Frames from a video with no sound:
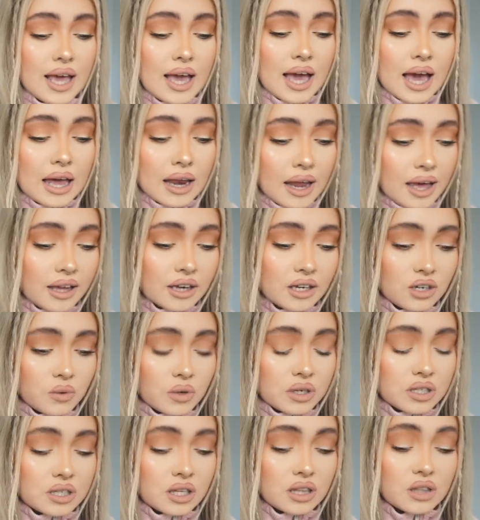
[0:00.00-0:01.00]
and I had
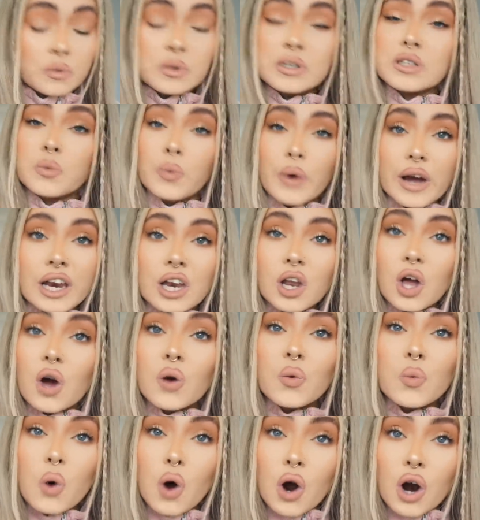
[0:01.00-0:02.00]
noticed that there was a wild lot
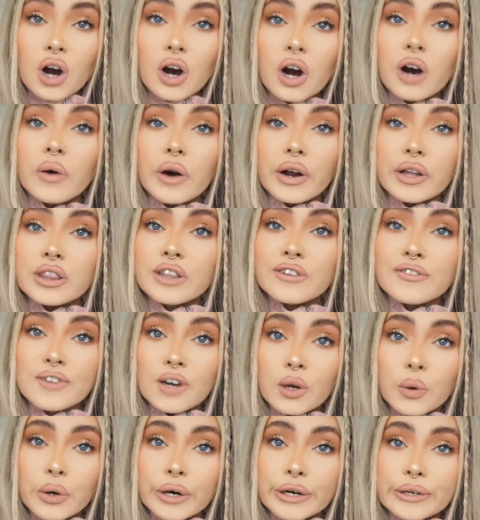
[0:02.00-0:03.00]
of water around the
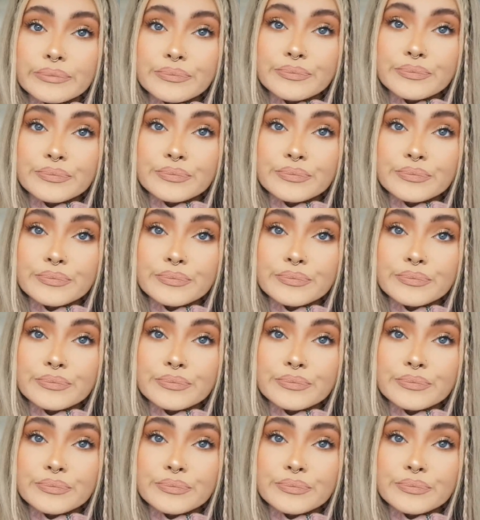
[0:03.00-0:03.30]
floor.